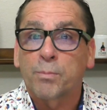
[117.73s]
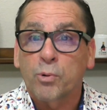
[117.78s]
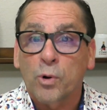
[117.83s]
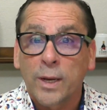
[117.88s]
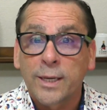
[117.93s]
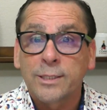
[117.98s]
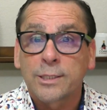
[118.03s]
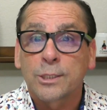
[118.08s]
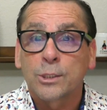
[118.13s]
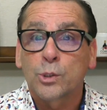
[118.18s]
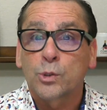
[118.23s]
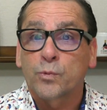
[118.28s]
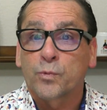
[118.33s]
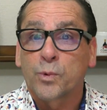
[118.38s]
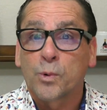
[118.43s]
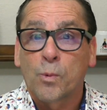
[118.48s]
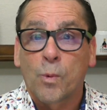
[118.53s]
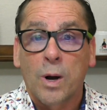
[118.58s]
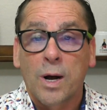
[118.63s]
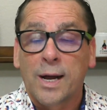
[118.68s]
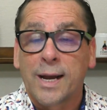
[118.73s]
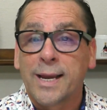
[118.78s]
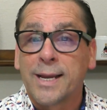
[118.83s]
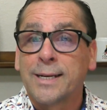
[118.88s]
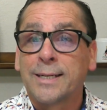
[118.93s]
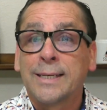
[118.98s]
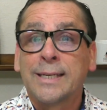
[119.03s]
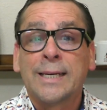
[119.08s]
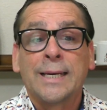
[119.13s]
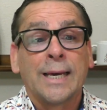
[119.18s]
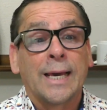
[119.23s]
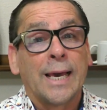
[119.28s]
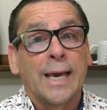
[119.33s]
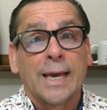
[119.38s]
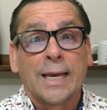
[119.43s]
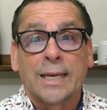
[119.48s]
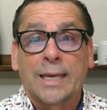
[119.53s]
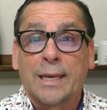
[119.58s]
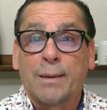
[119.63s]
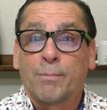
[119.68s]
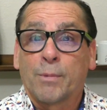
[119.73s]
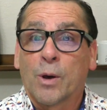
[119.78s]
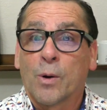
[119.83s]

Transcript: prices for wine keep